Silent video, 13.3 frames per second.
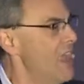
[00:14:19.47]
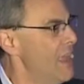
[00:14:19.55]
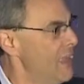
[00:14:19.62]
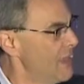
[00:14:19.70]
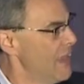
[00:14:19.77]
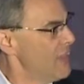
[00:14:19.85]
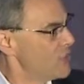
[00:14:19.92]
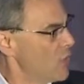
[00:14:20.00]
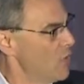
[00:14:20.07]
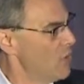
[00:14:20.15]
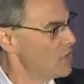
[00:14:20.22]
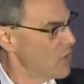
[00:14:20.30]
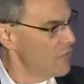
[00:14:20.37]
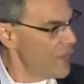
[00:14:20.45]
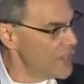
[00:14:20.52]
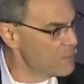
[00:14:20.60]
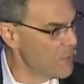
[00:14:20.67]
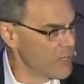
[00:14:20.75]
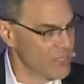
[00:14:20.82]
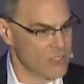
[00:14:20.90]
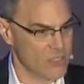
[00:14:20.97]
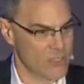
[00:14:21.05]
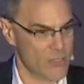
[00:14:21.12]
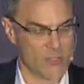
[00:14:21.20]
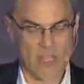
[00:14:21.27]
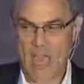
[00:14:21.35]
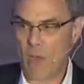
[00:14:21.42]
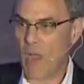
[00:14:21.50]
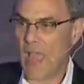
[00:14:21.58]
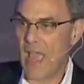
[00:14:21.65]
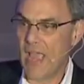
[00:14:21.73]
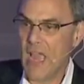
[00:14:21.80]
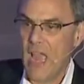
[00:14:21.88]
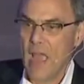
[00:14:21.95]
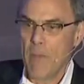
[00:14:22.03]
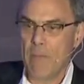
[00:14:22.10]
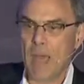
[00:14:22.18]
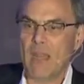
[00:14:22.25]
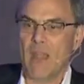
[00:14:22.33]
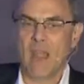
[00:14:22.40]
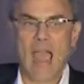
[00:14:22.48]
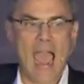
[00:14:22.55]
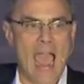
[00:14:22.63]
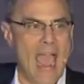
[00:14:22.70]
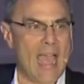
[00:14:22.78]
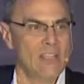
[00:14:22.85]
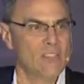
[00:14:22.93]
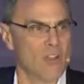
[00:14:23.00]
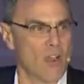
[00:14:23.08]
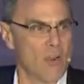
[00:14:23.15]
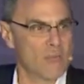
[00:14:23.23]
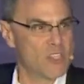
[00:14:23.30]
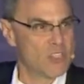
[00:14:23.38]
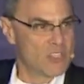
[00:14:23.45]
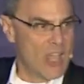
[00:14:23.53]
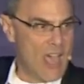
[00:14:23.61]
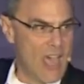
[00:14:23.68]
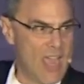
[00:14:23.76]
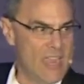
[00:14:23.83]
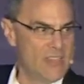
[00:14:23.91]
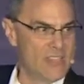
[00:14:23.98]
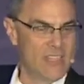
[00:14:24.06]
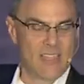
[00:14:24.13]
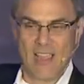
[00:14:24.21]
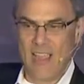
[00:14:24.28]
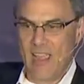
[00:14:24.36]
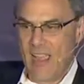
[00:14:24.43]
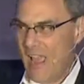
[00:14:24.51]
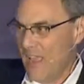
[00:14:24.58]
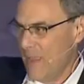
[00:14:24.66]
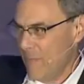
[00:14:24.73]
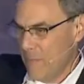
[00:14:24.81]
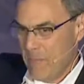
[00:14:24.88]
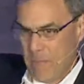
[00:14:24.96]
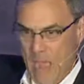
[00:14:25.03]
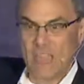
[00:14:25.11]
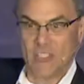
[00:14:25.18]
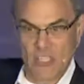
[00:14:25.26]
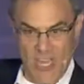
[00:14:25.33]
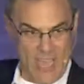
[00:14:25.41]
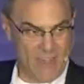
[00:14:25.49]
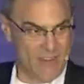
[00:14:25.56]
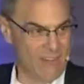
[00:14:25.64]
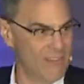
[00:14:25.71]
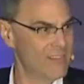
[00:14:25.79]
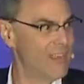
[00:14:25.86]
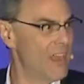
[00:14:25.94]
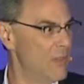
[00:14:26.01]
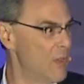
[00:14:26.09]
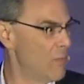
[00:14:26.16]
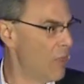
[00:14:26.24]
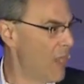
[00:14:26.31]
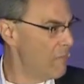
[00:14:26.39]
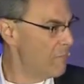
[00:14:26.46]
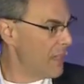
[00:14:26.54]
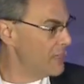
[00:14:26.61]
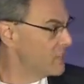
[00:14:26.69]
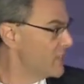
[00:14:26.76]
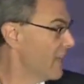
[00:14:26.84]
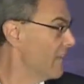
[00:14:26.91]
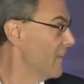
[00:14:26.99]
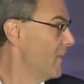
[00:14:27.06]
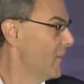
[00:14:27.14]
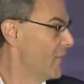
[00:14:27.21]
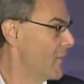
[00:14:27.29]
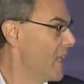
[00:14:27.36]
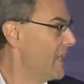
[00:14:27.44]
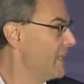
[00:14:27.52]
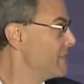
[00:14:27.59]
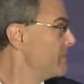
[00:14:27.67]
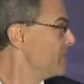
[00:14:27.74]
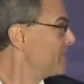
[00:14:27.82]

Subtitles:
And so Facebook isn't used that way, but ads are designed by channel and they're bought by channel, right?